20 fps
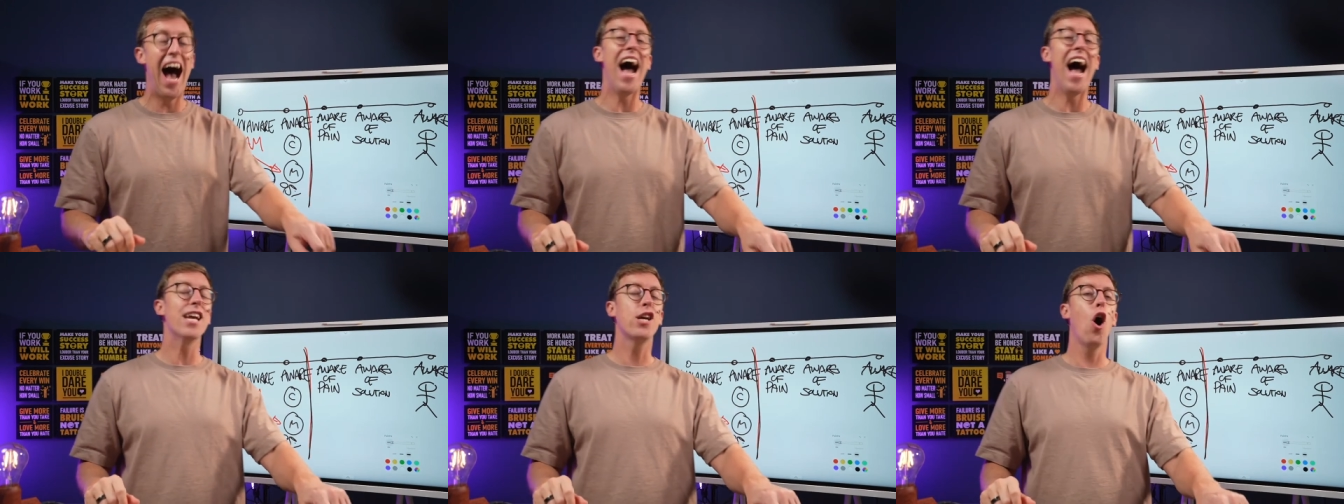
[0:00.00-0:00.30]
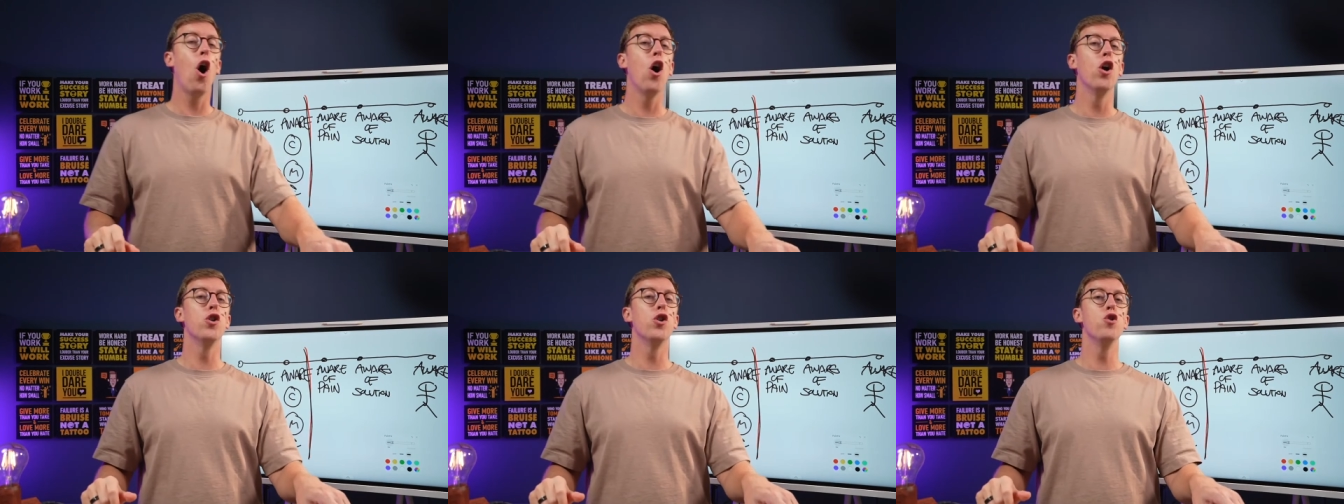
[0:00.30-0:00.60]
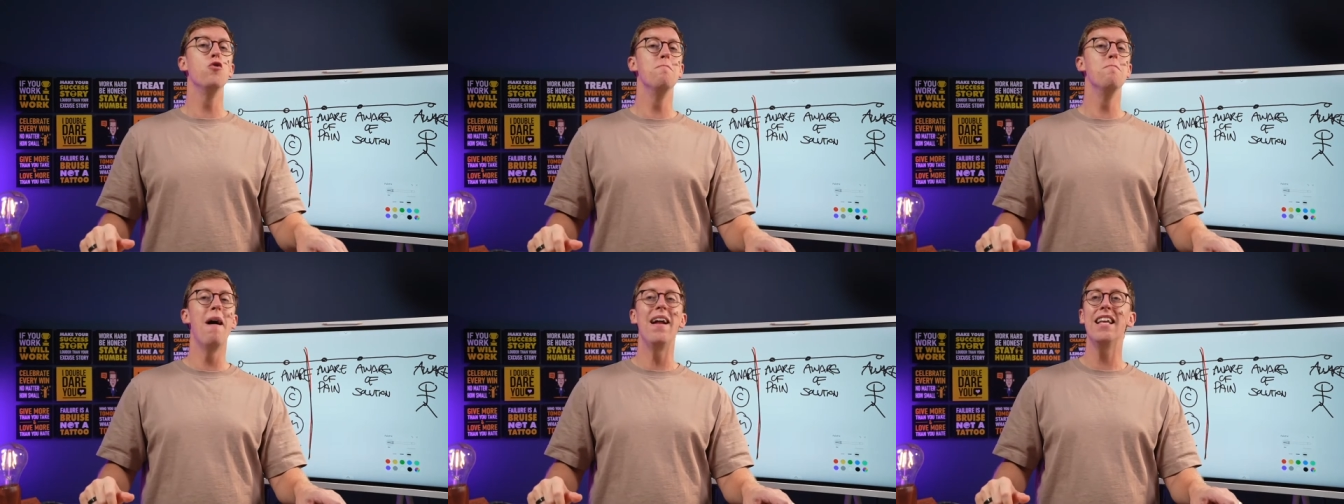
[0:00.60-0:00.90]
I can't
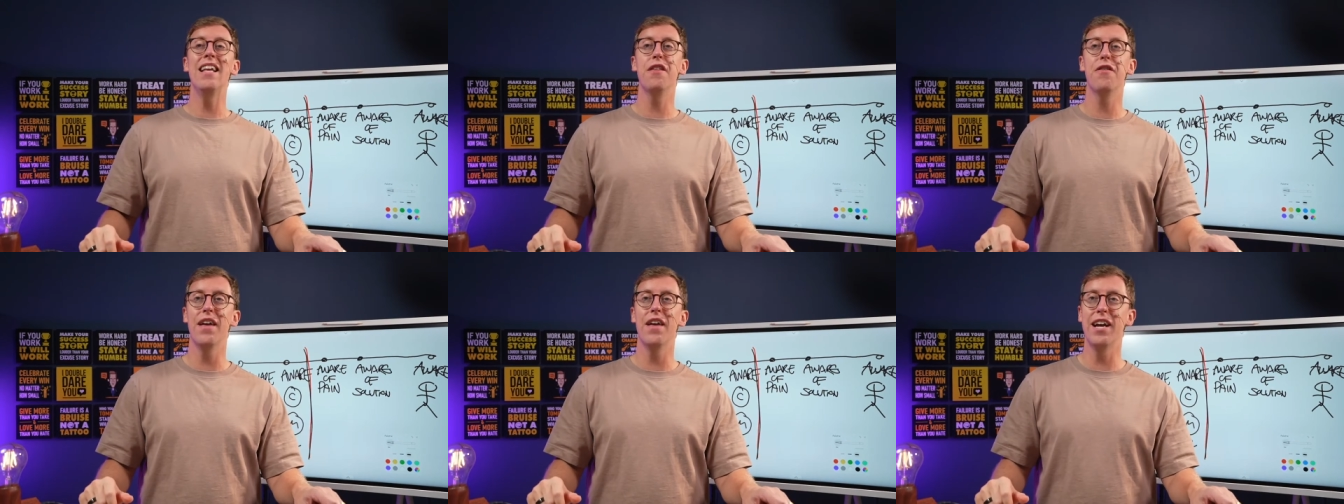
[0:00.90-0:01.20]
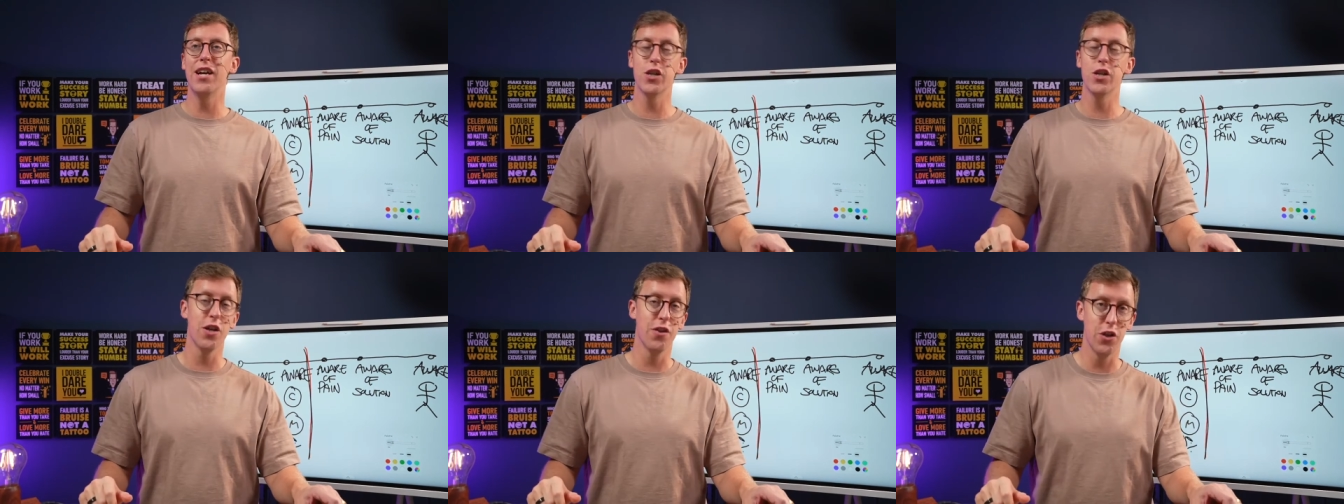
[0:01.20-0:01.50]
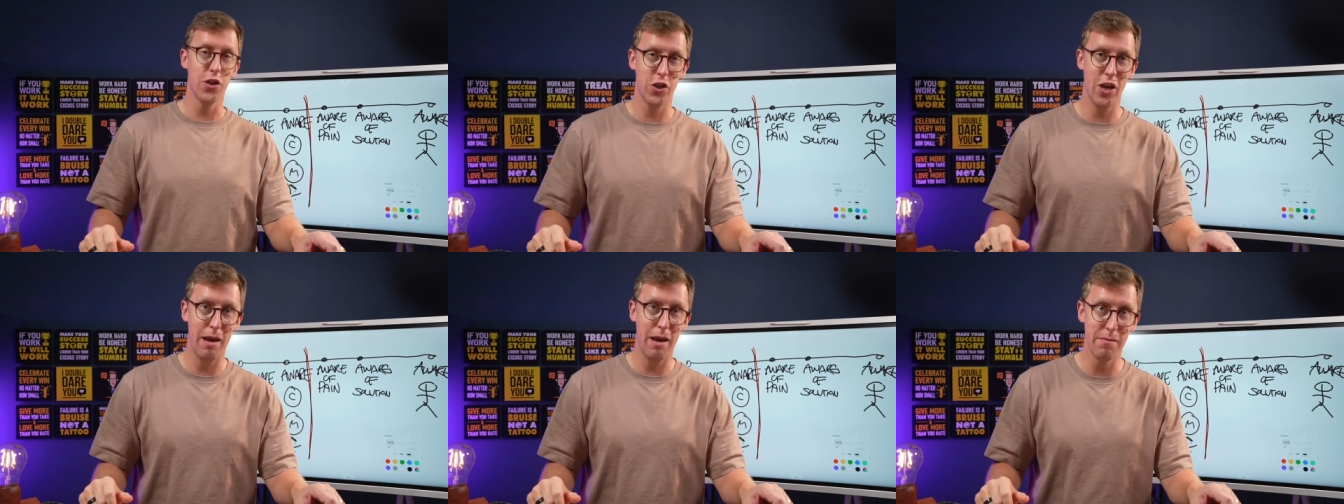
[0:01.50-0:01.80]
do many things at
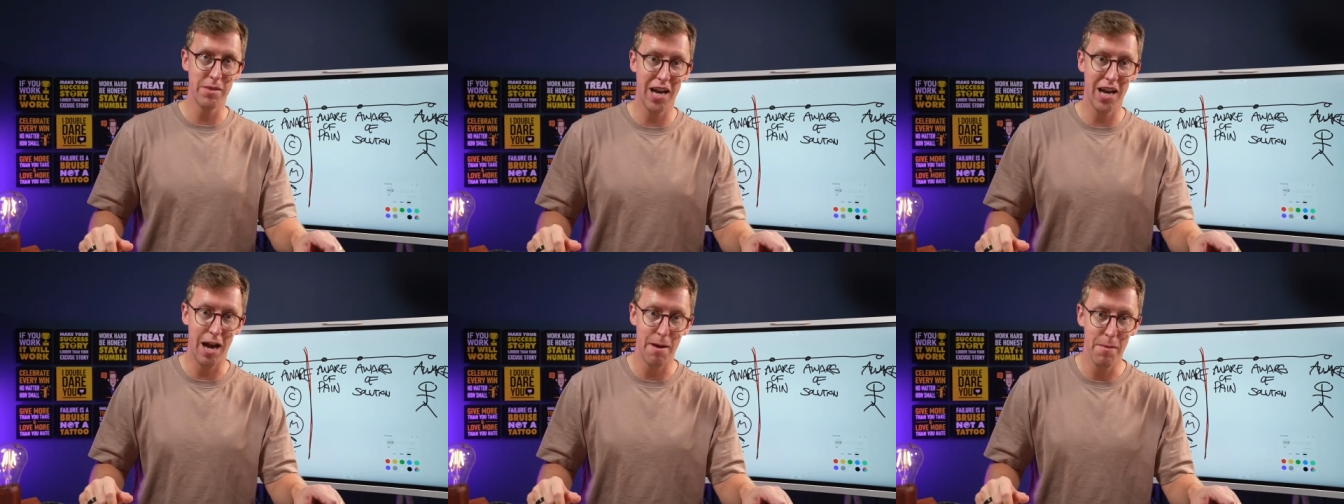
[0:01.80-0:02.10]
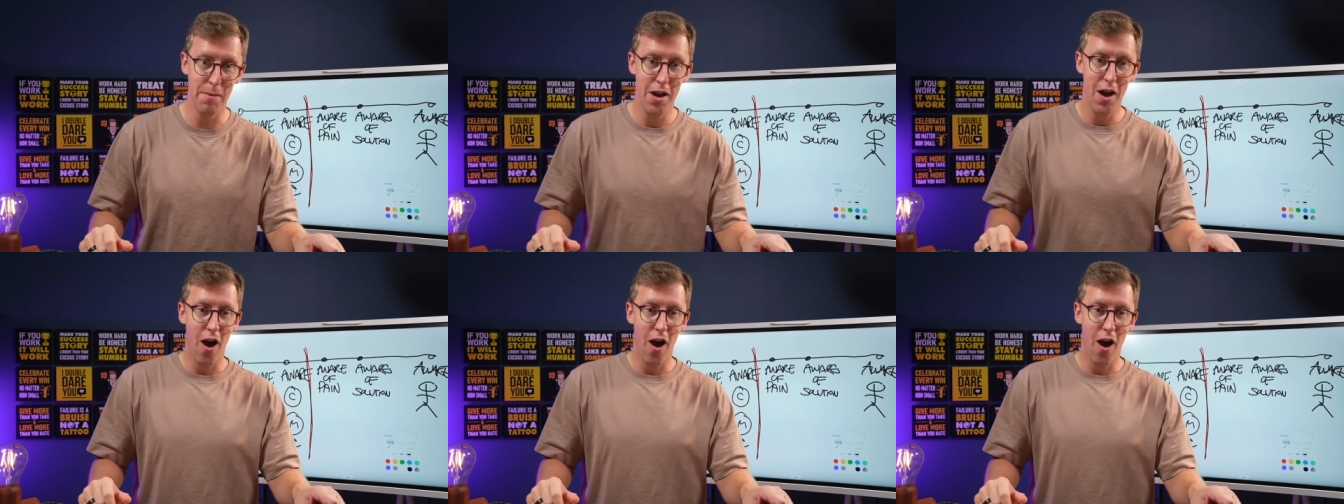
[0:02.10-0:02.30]
the same time.